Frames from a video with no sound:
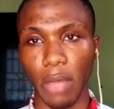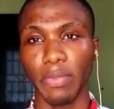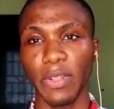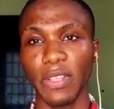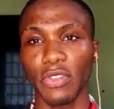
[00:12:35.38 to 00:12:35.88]

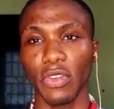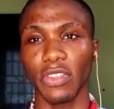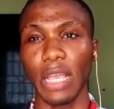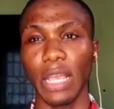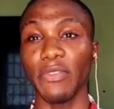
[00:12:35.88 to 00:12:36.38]
Please
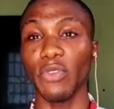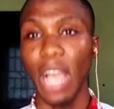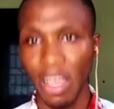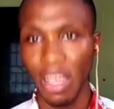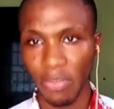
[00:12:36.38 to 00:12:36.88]
subscribe if you
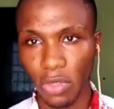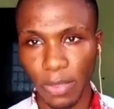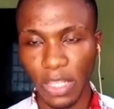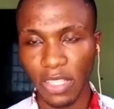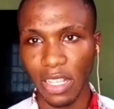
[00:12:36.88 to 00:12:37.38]
haven't. Please
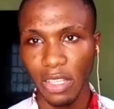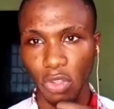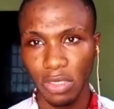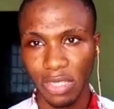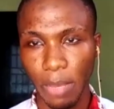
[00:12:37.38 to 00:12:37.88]
click the
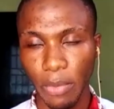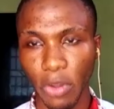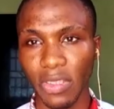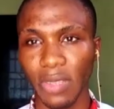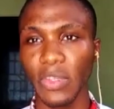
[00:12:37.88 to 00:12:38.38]
subscribe button.